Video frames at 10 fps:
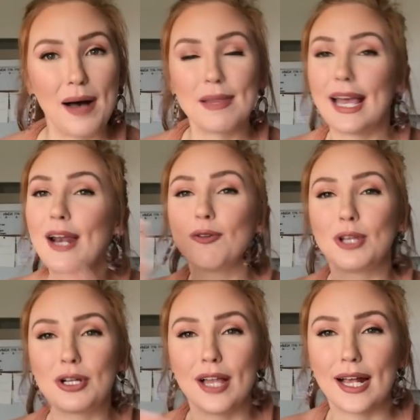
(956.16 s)
uh, like I don't
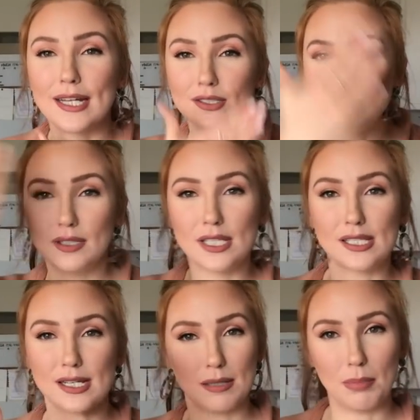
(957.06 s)
look like I
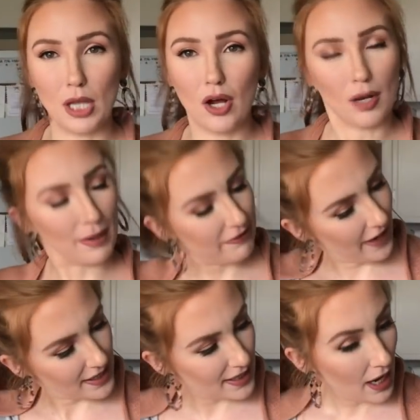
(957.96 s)
this doesn't belong on my
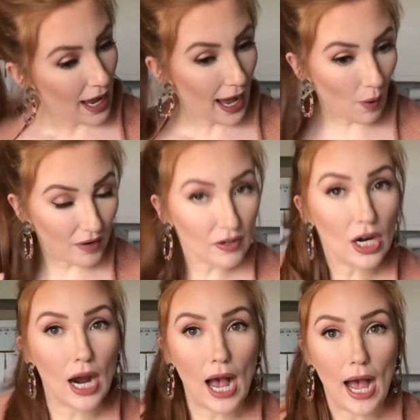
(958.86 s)
face.
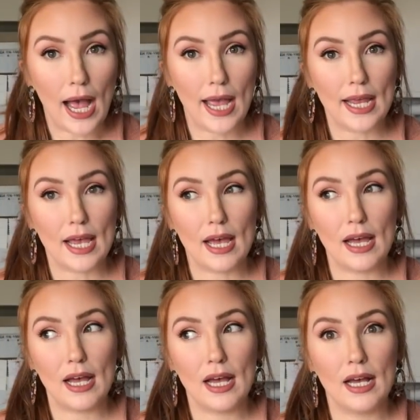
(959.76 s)
However, I
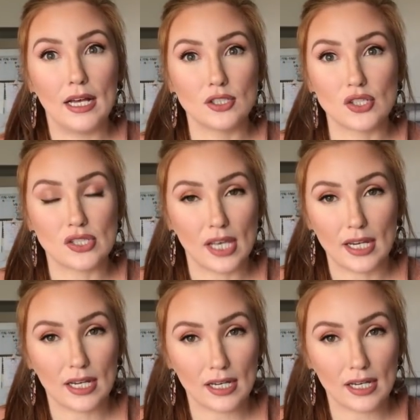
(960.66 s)
just like